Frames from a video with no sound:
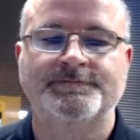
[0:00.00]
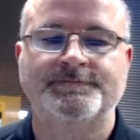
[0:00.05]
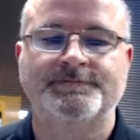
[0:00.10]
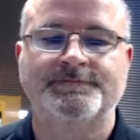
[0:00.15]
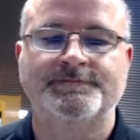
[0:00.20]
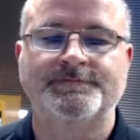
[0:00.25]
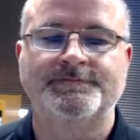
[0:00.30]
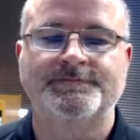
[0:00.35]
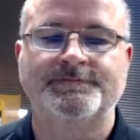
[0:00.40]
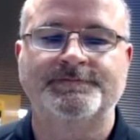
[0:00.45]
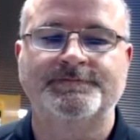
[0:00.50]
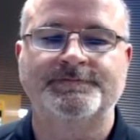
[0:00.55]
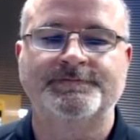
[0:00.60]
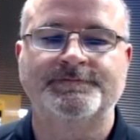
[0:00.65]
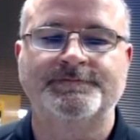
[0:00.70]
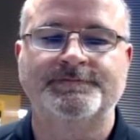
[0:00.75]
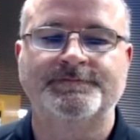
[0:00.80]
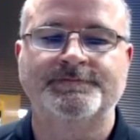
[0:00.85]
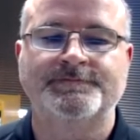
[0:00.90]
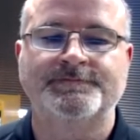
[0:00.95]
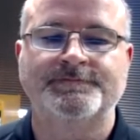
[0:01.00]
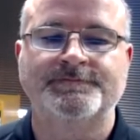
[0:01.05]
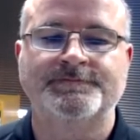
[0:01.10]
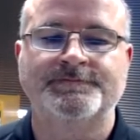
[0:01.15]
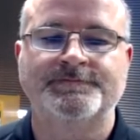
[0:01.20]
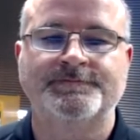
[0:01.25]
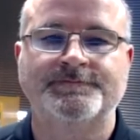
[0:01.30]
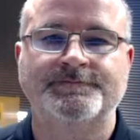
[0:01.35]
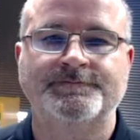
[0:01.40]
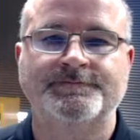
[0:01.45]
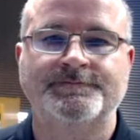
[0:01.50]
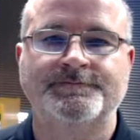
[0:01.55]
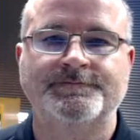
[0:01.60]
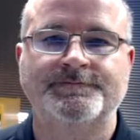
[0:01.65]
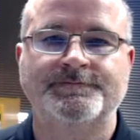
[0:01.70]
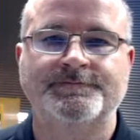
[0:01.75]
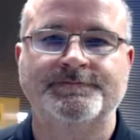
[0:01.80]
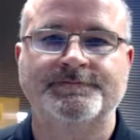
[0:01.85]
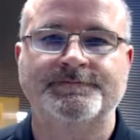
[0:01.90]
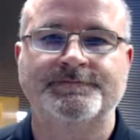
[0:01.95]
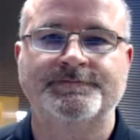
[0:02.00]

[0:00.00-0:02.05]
No words are spoken by the person on screen.